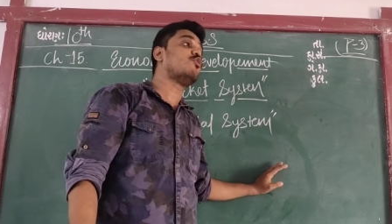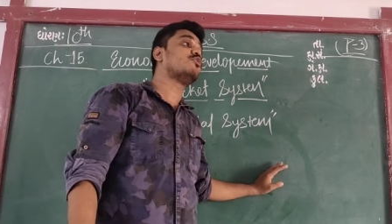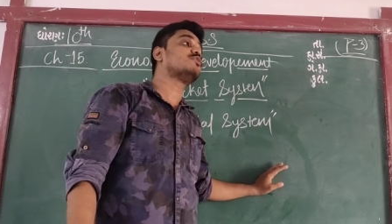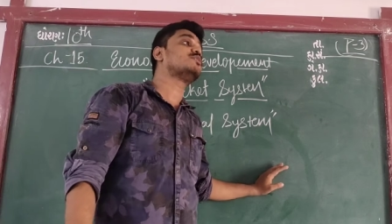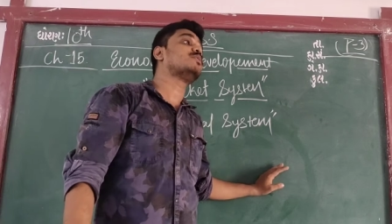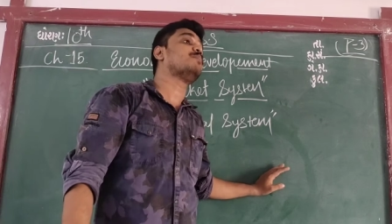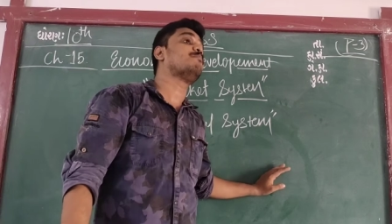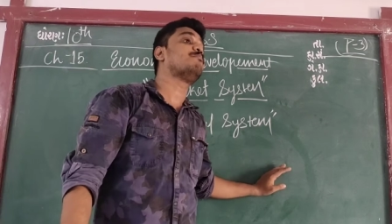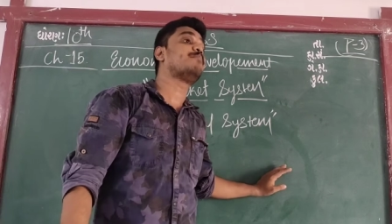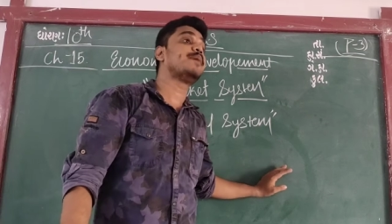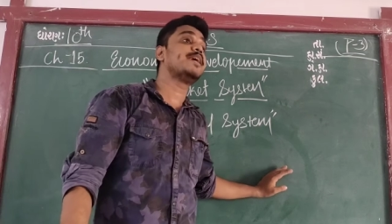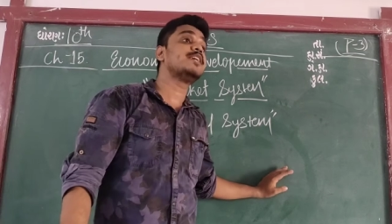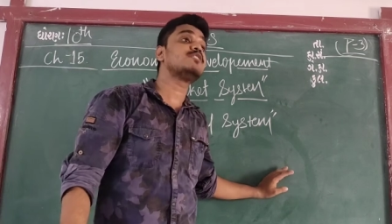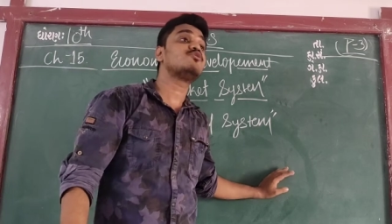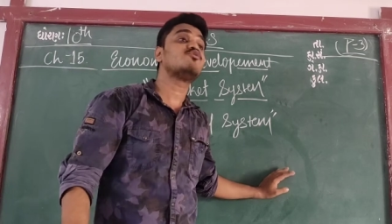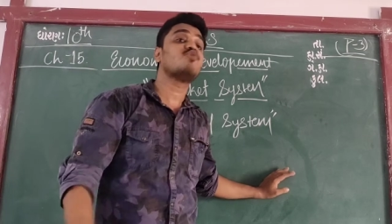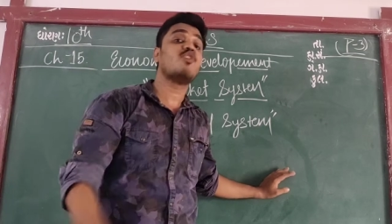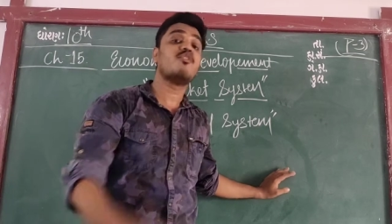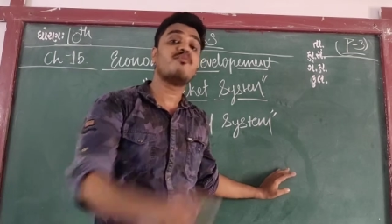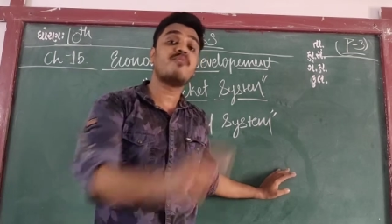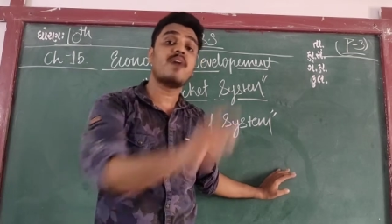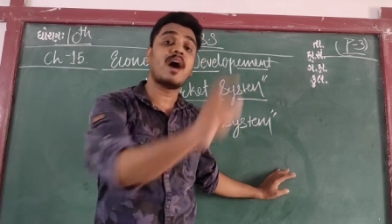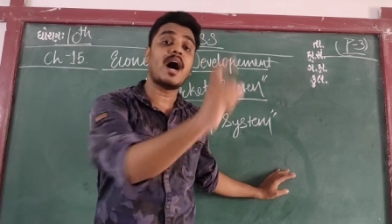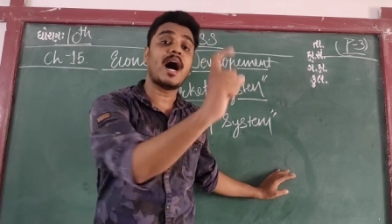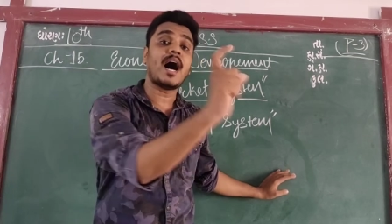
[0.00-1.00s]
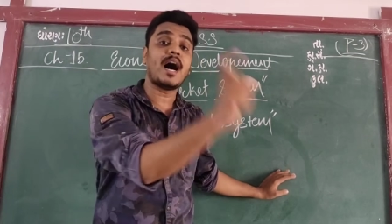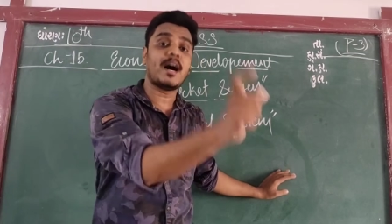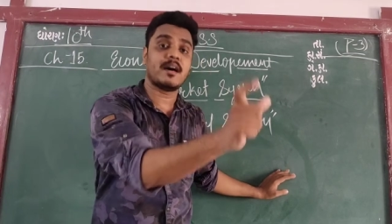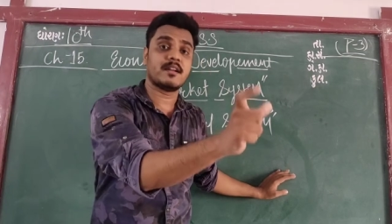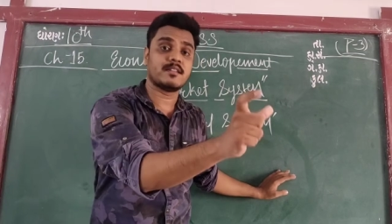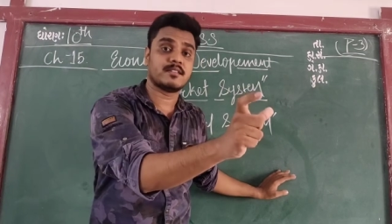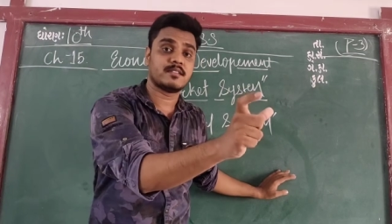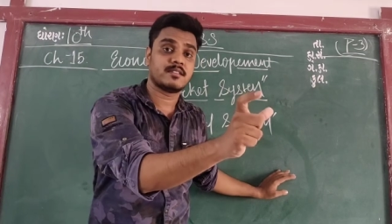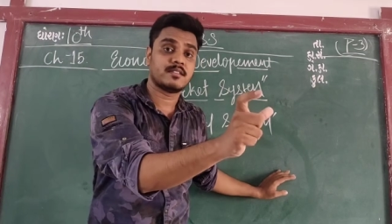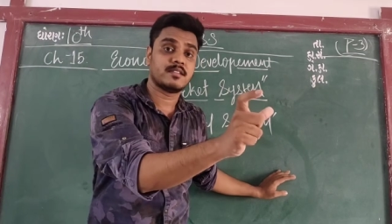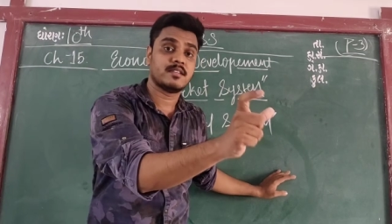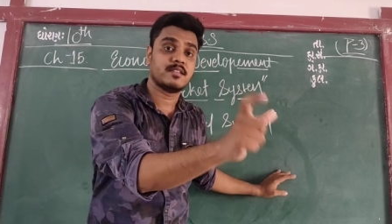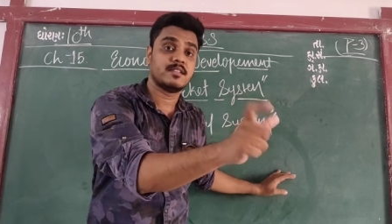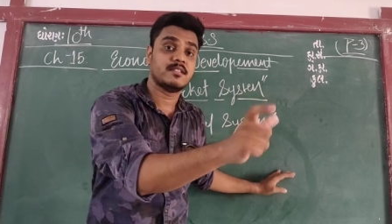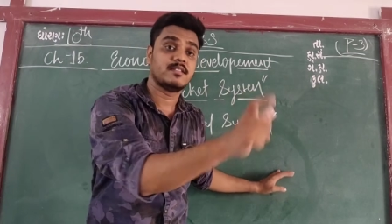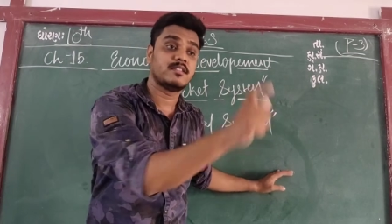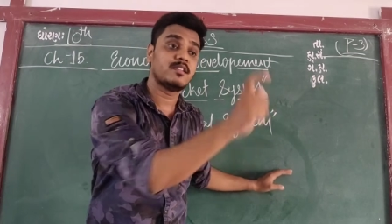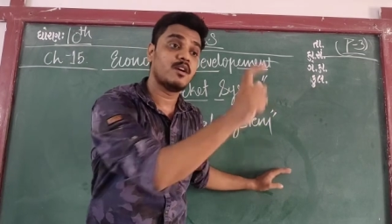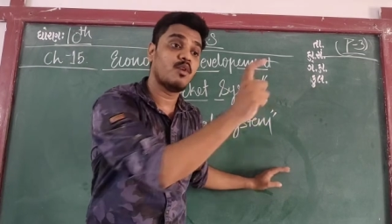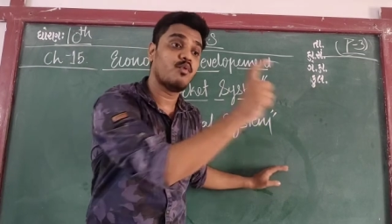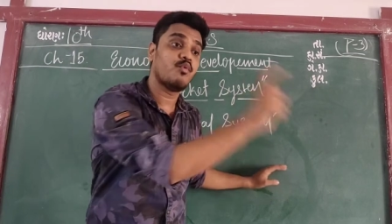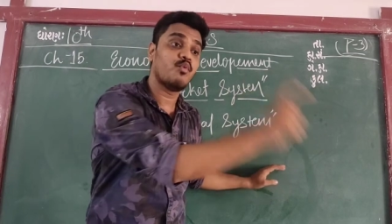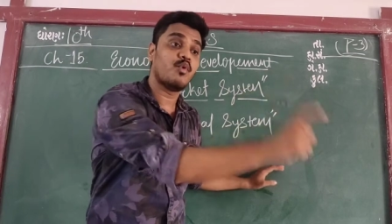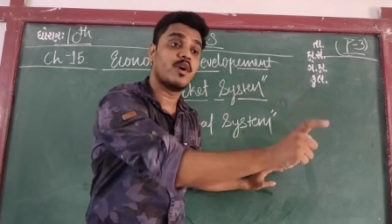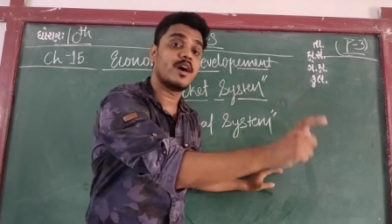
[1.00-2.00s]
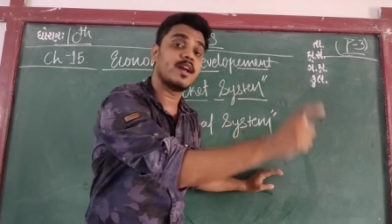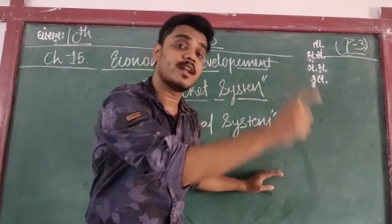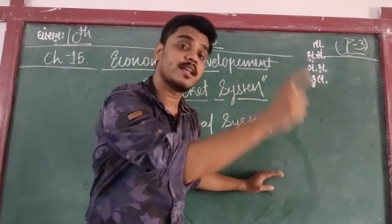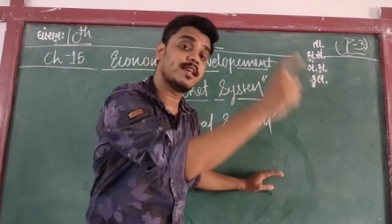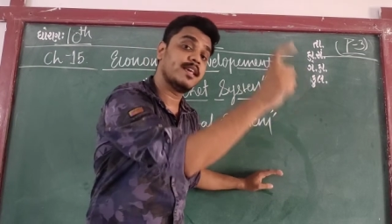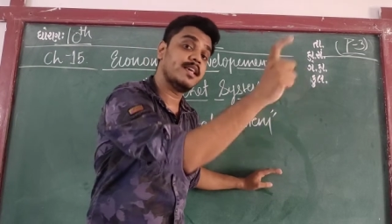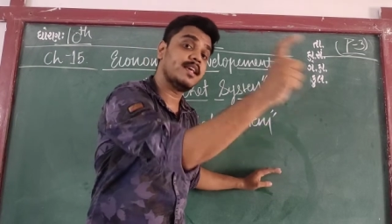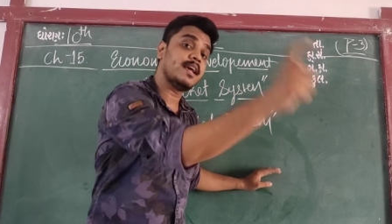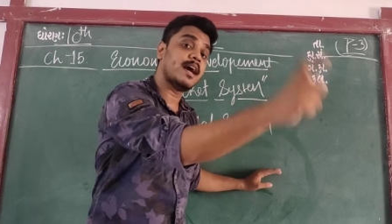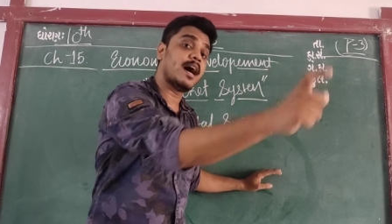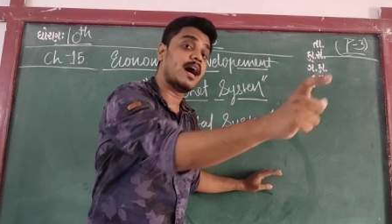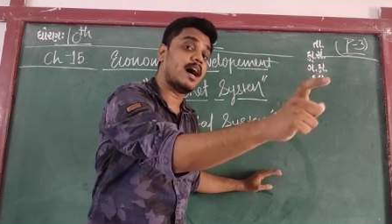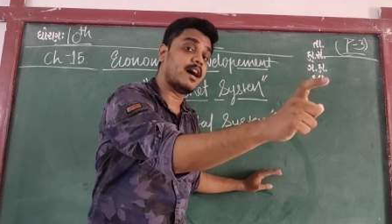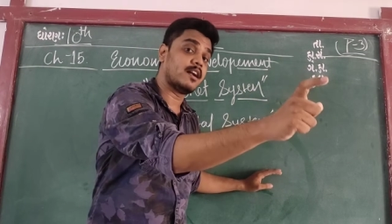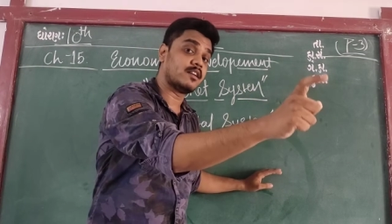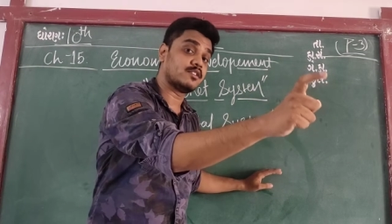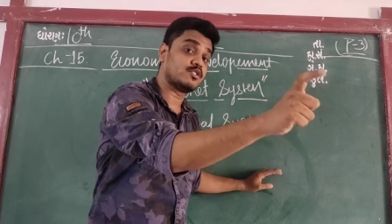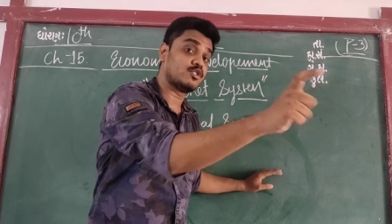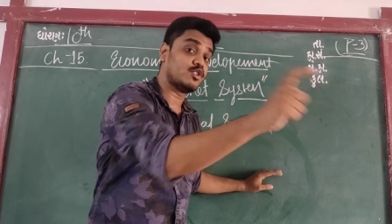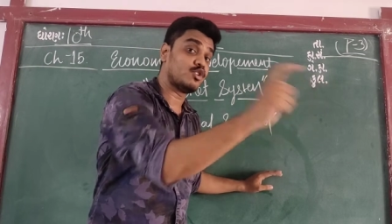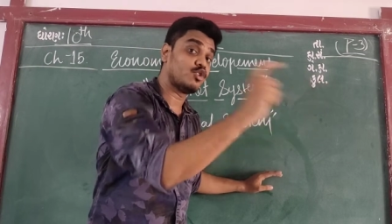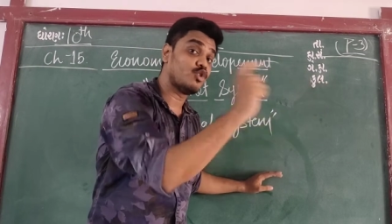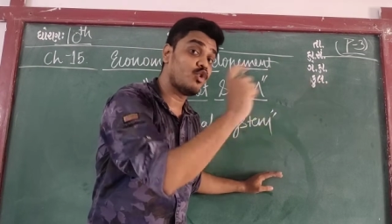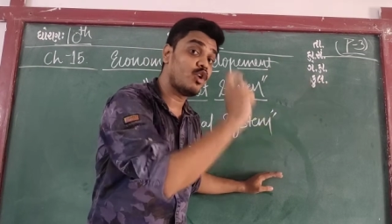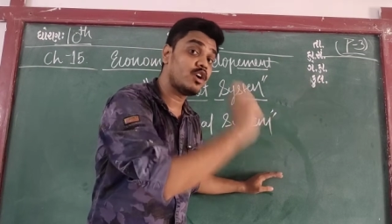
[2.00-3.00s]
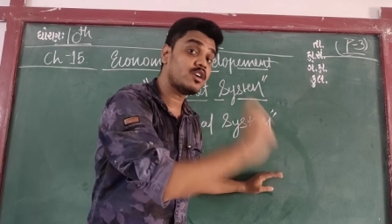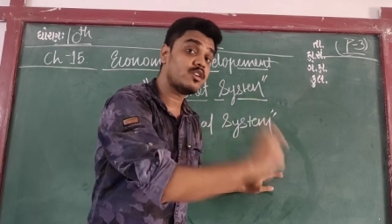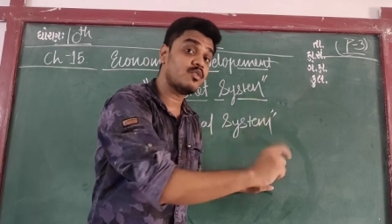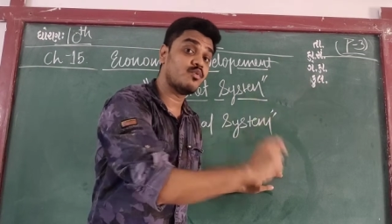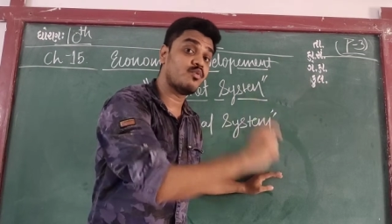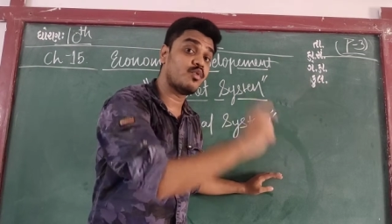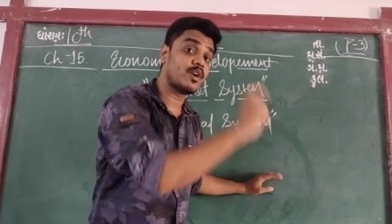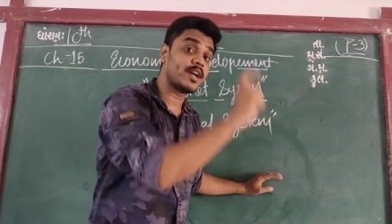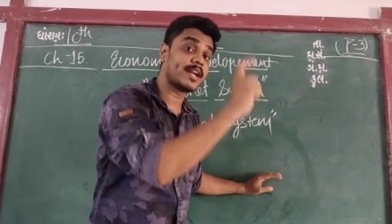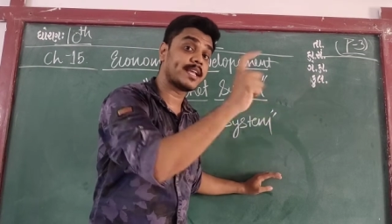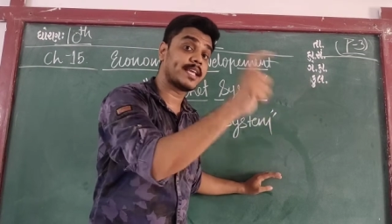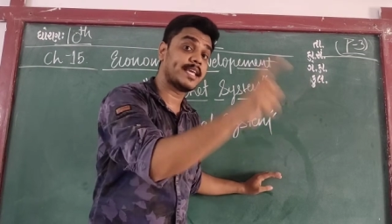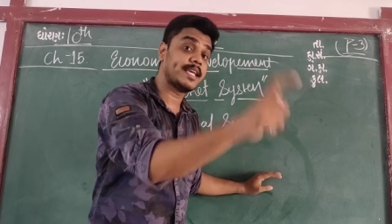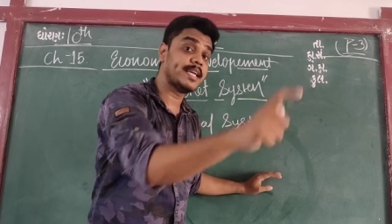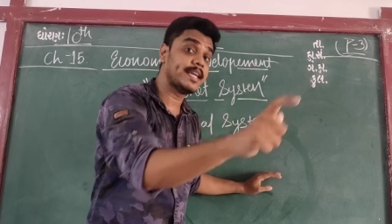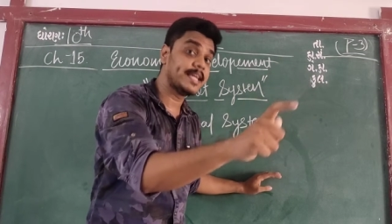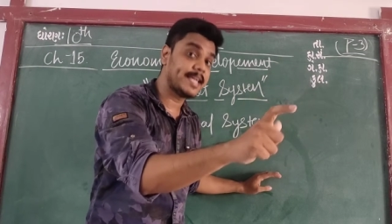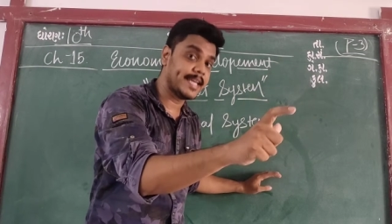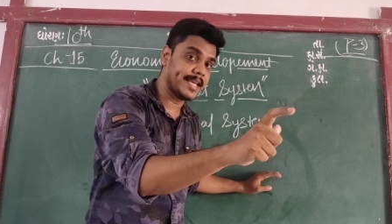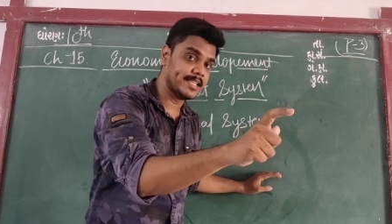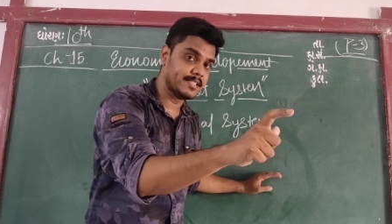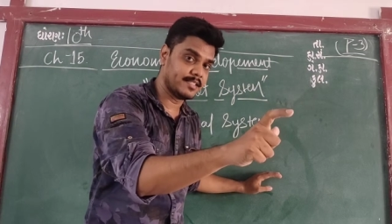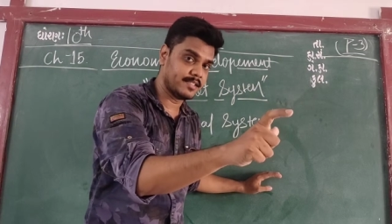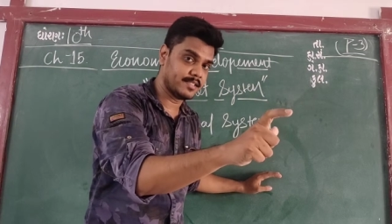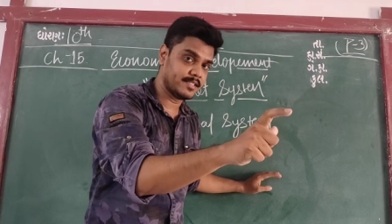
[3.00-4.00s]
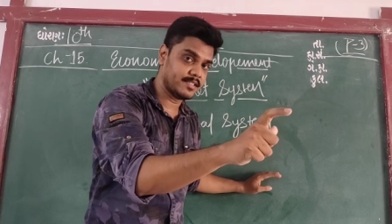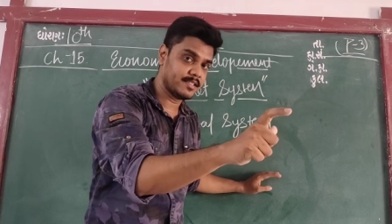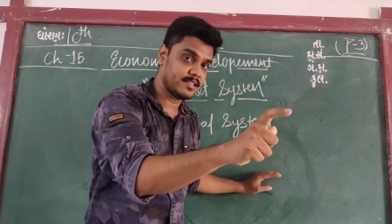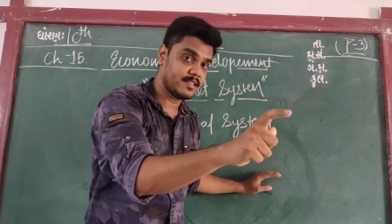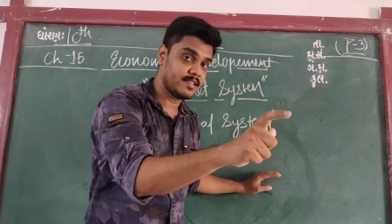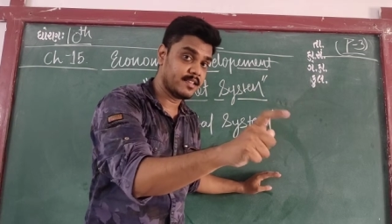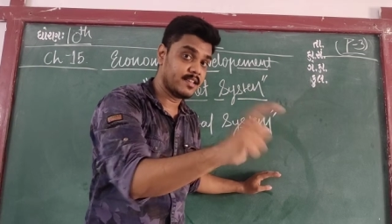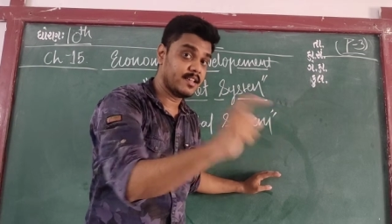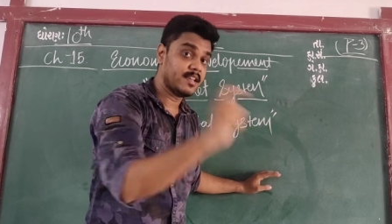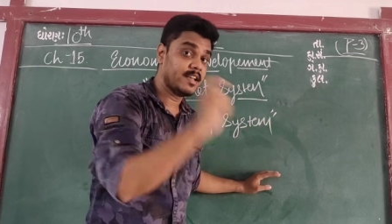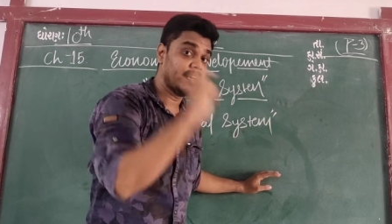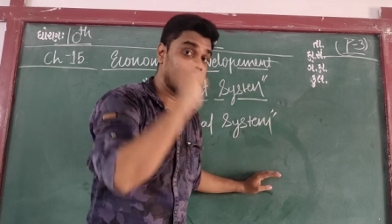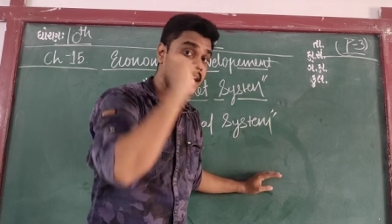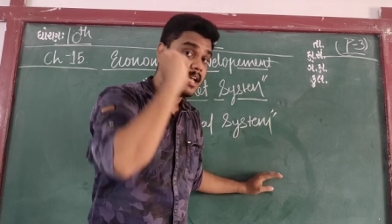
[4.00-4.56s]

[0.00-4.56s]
on the basis of hours, the working hours, not working days.